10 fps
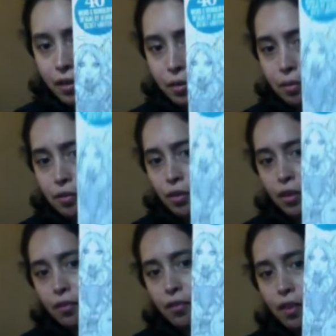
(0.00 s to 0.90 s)
a little bit so you
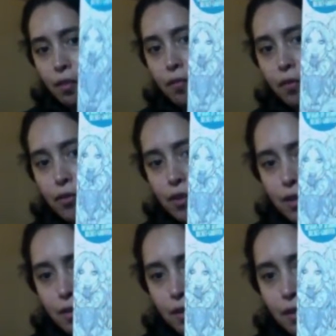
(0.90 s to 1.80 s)
can see the full
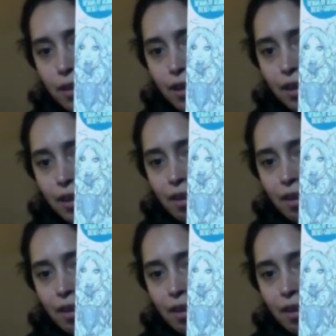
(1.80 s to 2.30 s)
size of the thing.